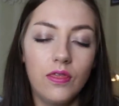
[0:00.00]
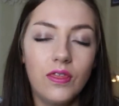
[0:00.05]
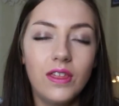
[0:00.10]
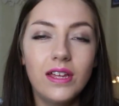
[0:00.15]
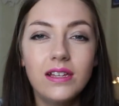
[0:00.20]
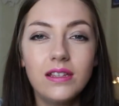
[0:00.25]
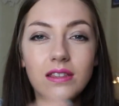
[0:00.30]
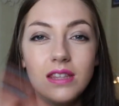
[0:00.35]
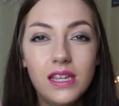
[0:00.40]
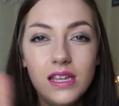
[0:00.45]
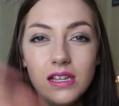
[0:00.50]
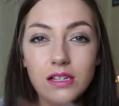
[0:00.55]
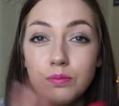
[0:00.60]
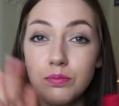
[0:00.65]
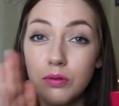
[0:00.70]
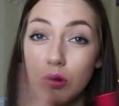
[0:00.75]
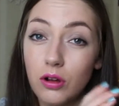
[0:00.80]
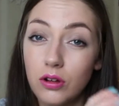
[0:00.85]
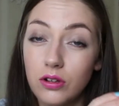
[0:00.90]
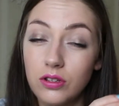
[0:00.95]
The, these
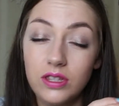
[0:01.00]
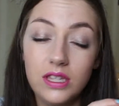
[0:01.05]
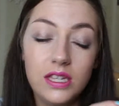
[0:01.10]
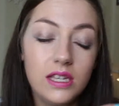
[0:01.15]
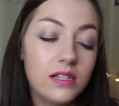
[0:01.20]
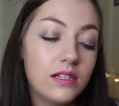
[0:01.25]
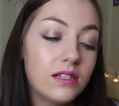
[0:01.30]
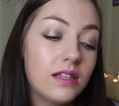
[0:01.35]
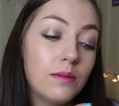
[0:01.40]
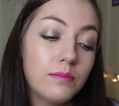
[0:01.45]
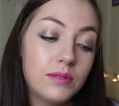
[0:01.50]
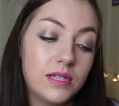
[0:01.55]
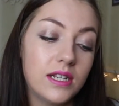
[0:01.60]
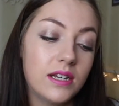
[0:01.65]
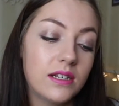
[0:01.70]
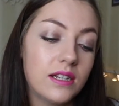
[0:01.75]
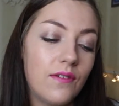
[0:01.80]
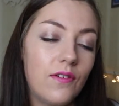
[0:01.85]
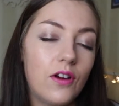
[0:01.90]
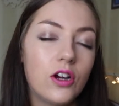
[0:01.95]
pro these
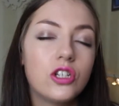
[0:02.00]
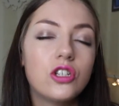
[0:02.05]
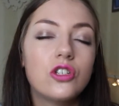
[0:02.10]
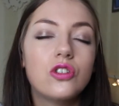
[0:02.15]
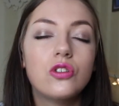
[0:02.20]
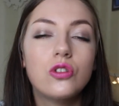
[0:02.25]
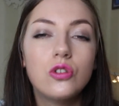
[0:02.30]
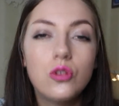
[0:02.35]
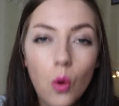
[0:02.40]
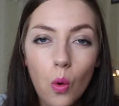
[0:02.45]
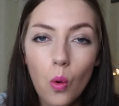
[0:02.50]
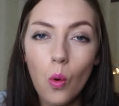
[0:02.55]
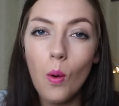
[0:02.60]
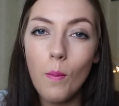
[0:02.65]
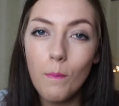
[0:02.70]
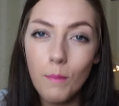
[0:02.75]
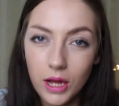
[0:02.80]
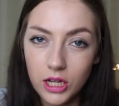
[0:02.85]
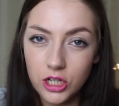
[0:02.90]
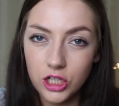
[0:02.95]
lipsticks I've heard
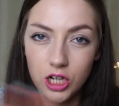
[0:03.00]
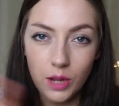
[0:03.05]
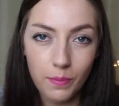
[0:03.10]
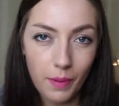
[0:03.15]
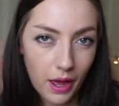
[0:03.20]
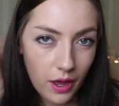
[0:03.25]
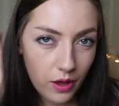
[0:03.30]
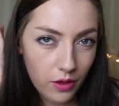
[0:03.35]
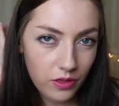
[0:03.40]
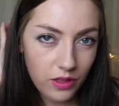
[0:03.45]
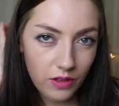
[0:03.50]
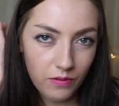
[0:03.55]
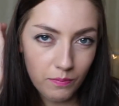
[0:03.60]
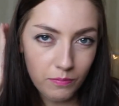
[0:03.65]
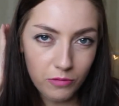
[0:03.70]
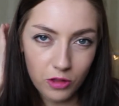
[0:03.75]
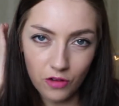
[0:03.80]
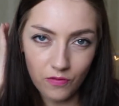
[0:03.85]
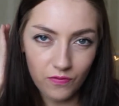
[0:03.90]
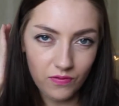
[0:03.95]
so much about.
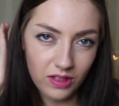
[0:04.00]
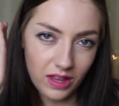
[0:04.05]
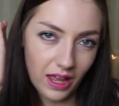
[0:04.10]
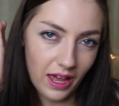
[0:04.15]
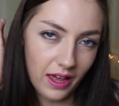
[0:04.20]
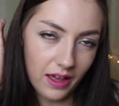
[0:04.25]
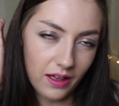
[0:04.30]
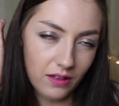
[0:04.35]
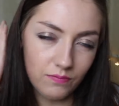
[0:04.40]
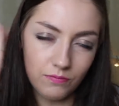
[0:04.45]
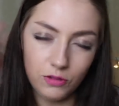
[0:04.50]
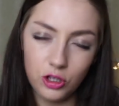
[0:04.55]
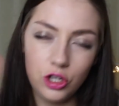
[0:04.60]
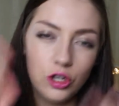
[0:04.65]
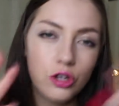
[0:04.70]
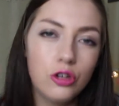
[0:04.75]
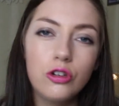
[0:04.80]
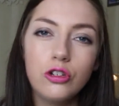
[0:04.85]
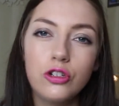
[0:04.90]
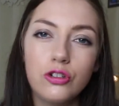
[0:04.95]
They, are like
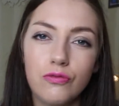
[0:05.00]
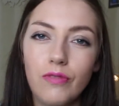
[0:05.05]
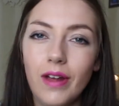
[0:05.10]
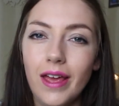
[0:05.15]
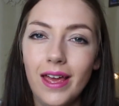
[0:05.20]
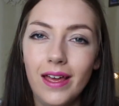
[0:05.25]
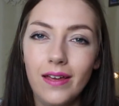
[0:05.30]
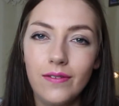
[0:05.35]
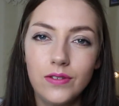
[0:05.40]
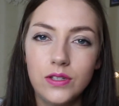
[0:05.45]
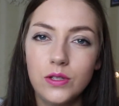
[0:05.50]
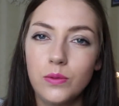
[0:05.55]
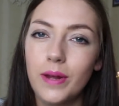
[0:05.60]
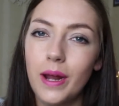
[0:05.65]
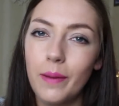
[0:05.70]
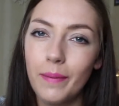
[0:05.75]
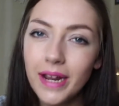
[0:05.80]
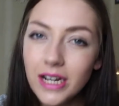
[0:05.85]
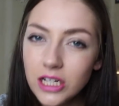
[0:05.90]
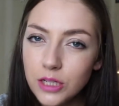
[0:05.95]
huge raves. So
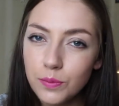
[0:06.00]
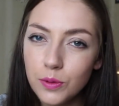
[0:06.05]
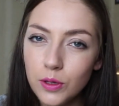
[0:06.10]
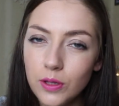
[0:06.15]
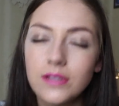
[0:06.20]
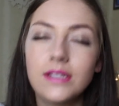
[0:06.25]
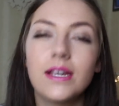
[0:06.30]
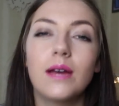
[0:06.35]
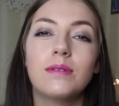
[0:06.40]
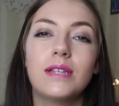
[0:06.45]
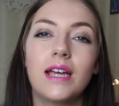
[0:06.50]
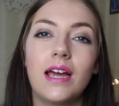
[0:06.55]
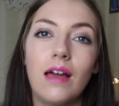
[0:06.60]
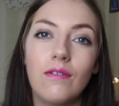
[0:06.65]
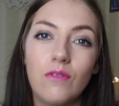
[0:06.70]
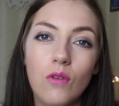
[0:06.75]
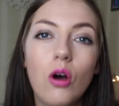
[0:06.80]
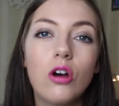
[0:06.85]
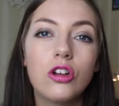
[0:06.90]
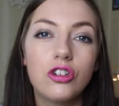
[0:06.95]
when I went into Boots, I was like,
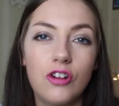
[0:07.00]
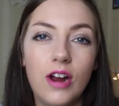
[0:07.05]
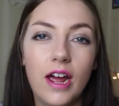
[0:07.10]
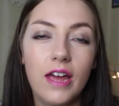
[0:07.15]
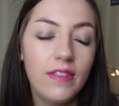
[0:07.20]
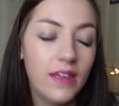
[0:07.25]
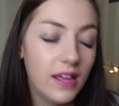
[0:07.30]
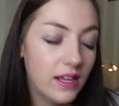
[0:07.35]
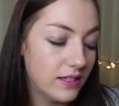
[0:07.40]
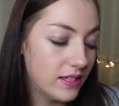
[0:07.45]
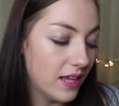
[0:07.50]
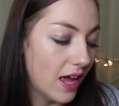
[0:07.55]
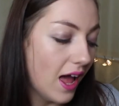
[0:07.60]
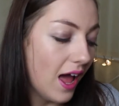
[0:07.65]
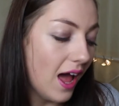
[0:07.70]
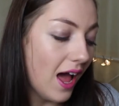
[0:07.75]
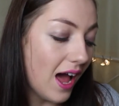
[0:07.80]
I've got to try this.